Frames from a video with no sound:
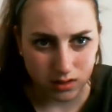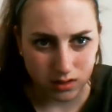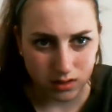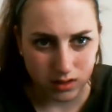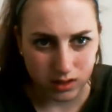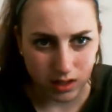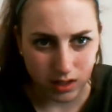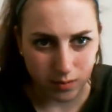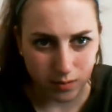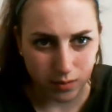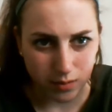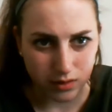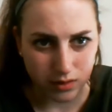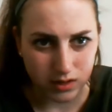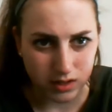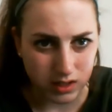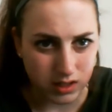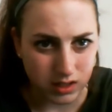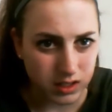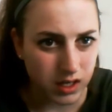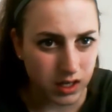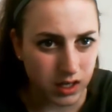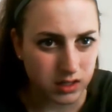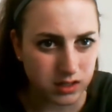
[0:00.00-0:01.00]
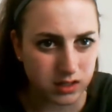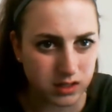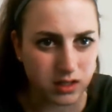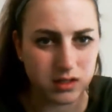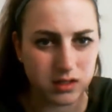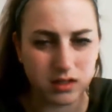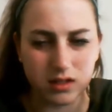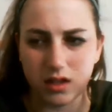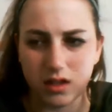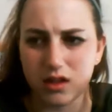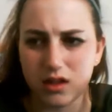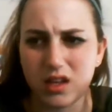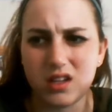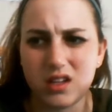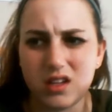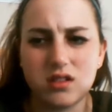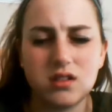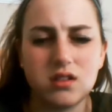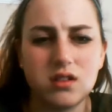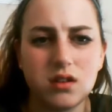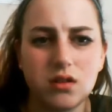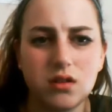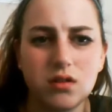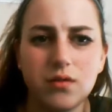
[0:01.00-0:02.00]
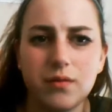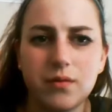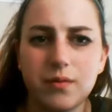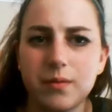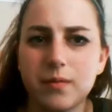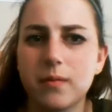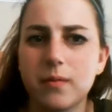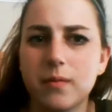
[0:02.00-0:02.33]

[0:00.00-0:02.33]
sample t-test? Because then that's two?